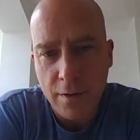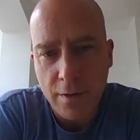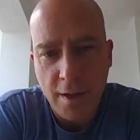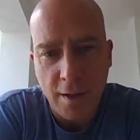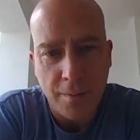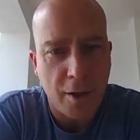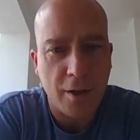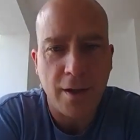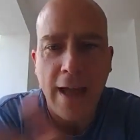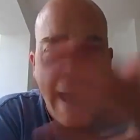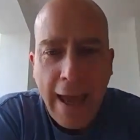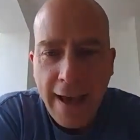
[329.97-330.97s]
He apparently
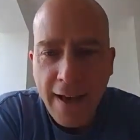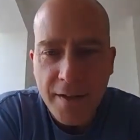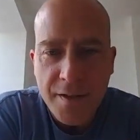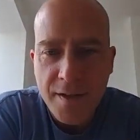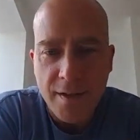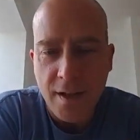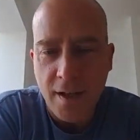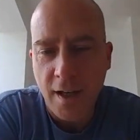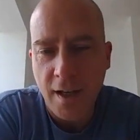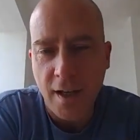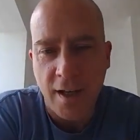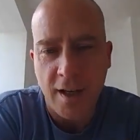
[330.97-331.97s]
has
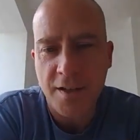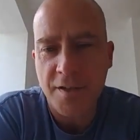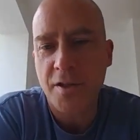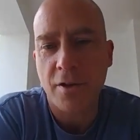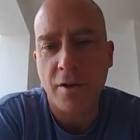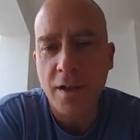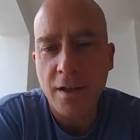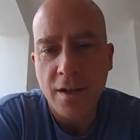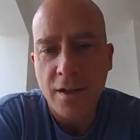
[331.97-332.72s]
a history